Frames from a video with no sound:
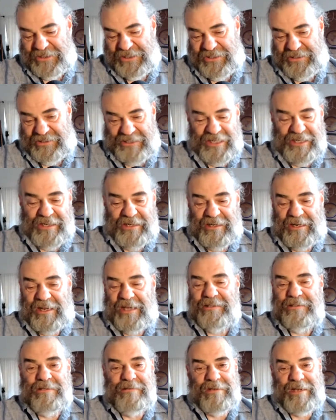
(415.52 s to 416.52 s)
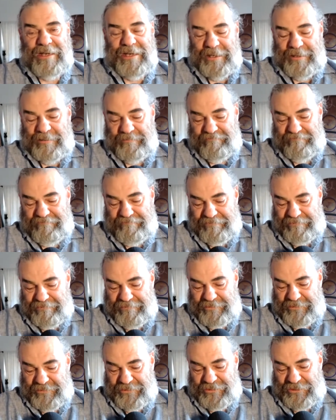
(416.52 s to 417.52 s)
did it. I
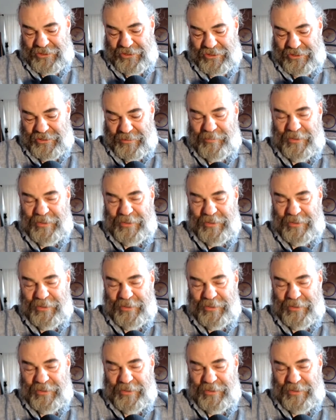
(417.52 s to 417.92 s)
took the